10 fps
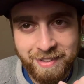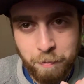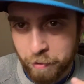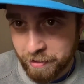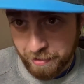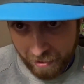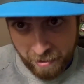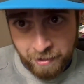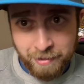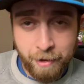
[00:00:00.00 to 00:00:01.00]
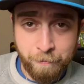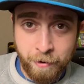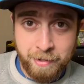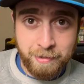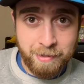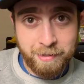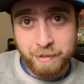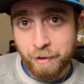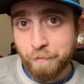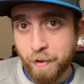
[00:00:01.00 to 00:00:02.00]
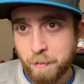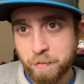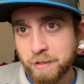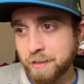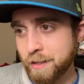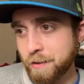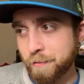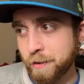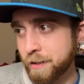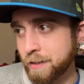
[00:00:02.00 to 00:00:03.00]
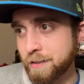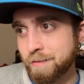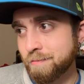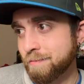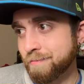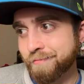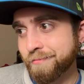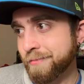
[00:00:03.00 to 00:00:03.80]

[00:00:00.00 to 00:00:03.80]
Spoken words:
But tell your friends, tell your family, tell your fucking,